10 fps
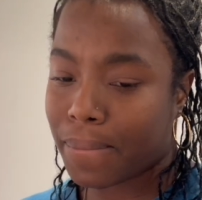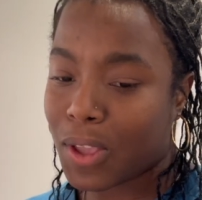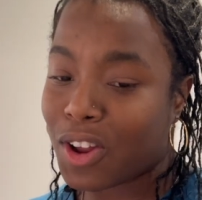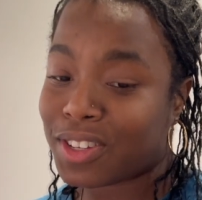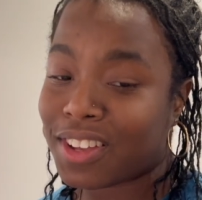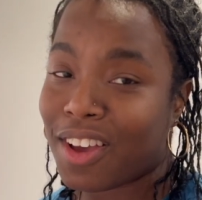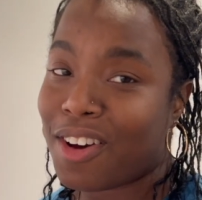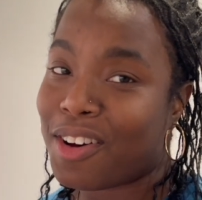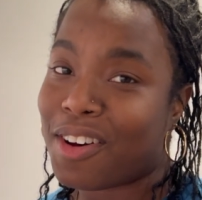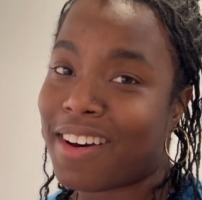Honestly,
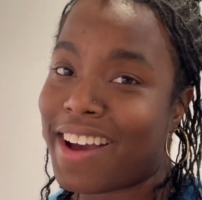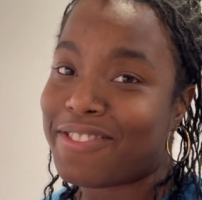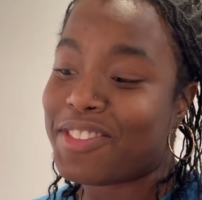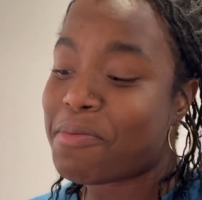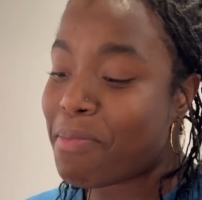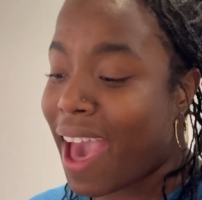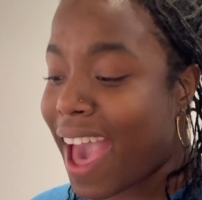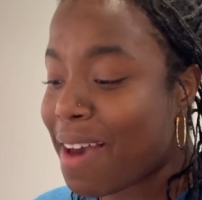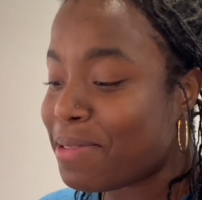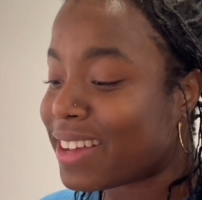I feel
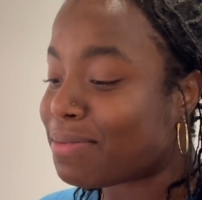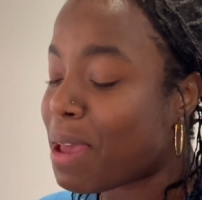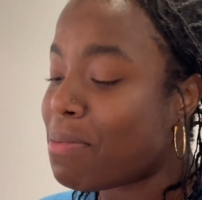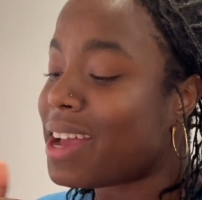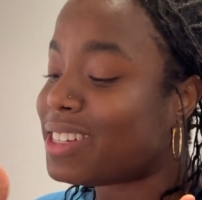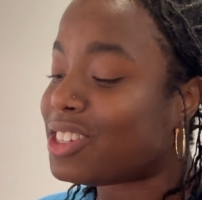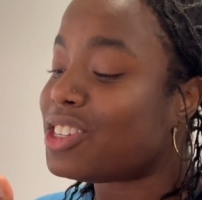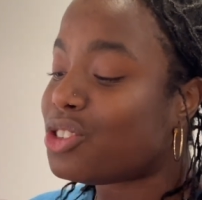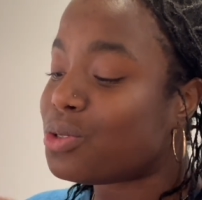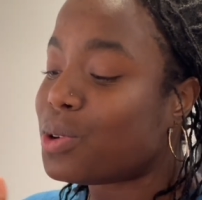bad because maybe I just
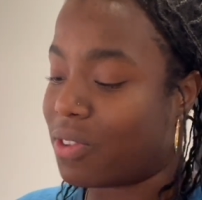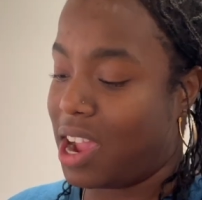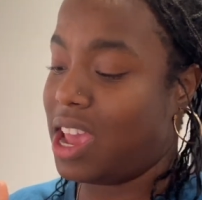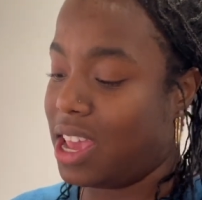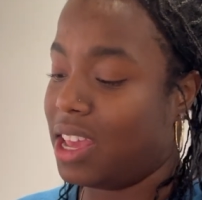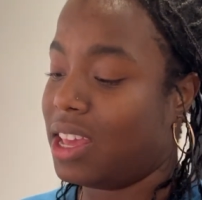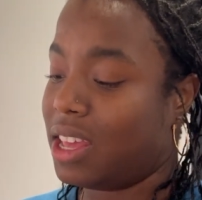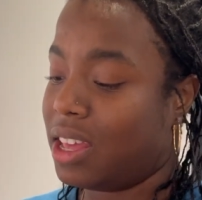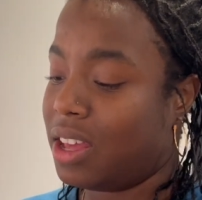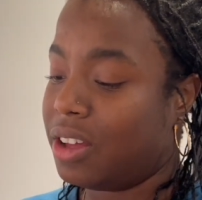didn't do it right.
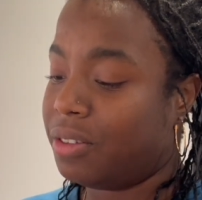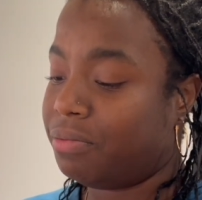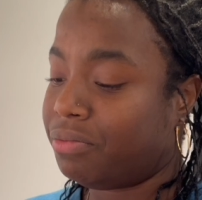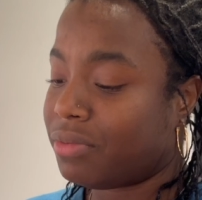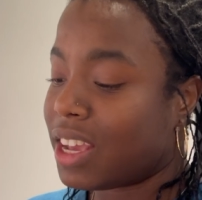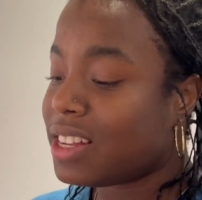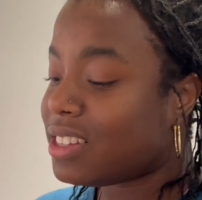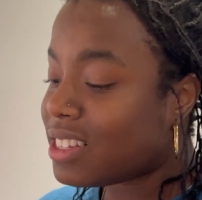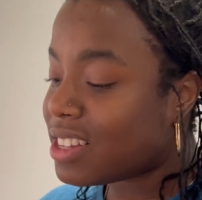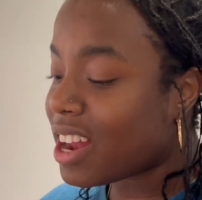
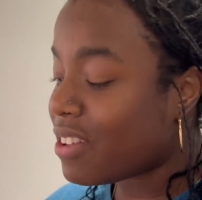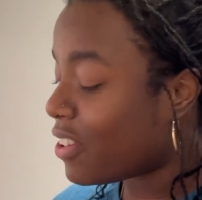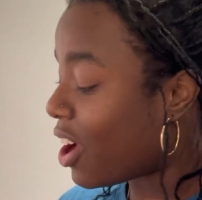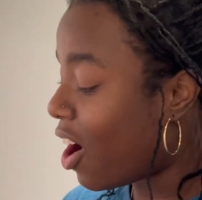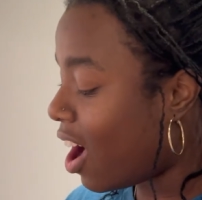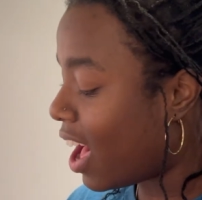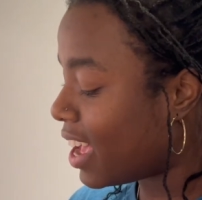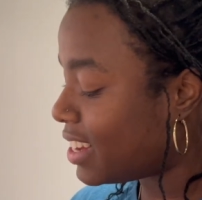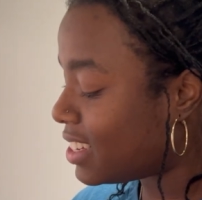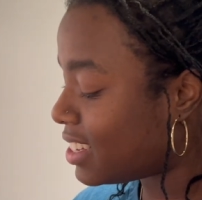It's not even hot.
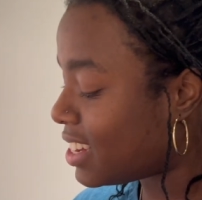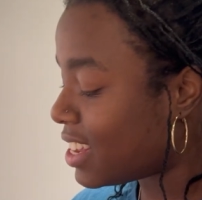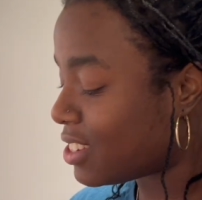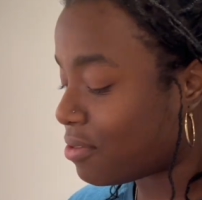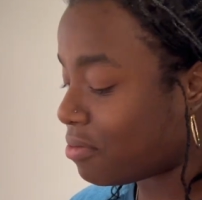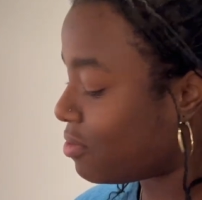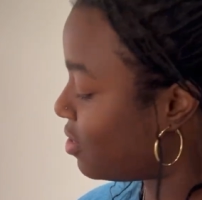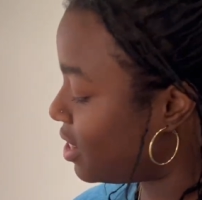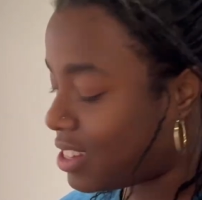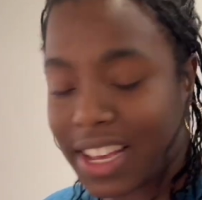
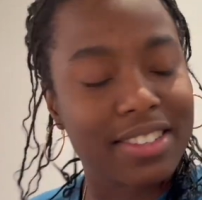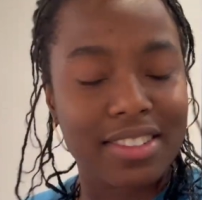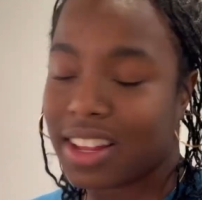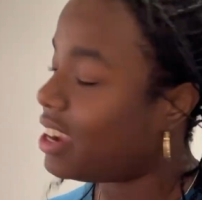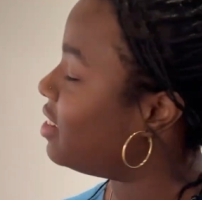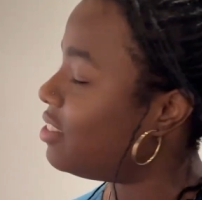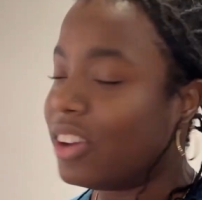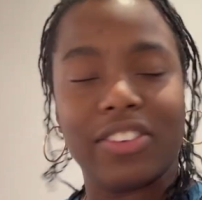It tastes like, no.